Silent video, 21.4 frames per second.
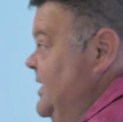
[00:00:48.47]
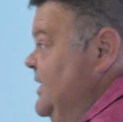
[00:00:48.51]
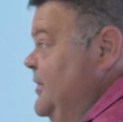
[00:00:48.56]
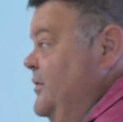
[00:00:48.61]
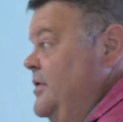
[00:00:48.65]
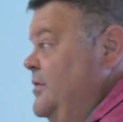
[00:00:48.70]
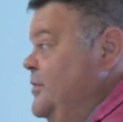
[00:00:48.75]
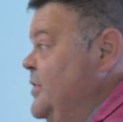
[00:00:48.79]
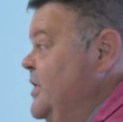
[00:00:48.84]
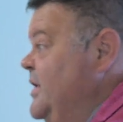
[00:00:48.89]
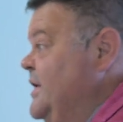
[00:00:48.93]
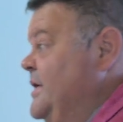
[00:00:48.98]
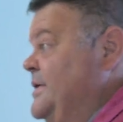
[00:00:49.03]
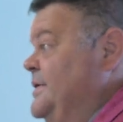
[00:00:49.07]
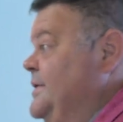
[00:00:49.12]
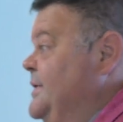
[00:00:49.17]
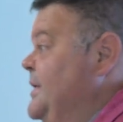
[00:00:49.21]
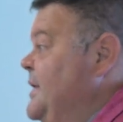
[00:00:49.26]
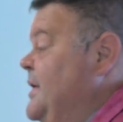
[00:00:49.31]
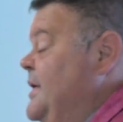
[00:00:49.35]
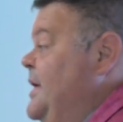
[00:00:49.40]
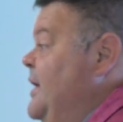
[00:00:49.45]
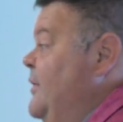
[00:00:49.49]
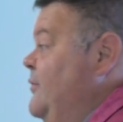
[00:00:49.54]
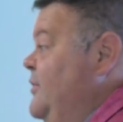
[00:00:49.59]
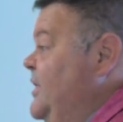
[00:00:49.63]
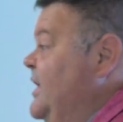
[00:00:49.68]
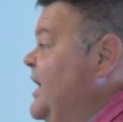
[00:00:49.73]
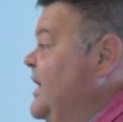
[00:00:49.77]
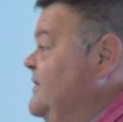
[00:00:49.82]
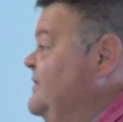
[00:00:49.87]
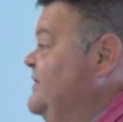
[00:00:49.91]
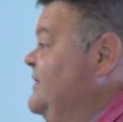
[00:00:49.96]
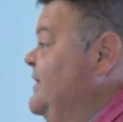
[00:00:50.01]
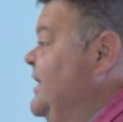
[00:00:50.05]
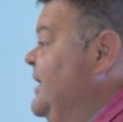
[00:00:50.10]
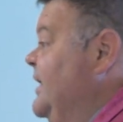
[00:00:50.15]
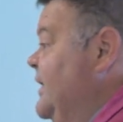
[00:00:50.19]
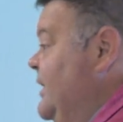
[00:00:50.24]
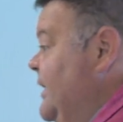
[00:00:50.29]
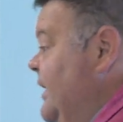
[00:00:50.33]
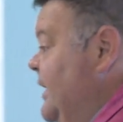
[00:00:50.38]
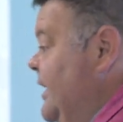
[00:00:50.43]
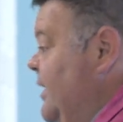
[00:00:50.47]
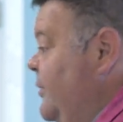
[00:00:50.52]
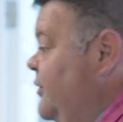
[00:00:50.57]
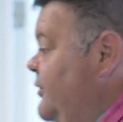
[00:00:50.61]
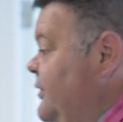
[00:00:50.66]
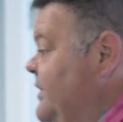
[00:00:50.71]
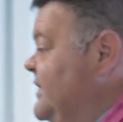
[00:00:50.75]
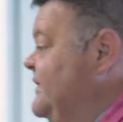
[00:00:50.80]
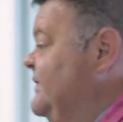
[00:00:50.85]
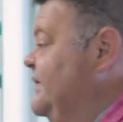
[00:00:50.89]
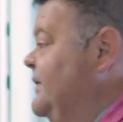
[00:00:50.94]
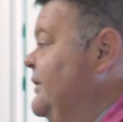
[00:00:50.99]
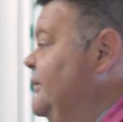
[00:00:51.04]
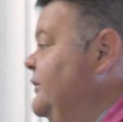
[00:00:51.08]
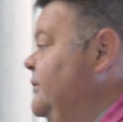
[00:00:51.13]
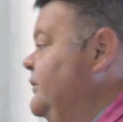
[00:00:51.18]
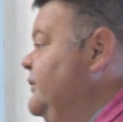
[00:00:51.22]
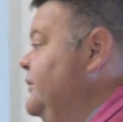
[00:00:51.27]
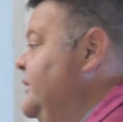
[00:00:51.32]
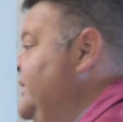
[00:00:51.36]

his strategy so that he didn't have to compete with everyone else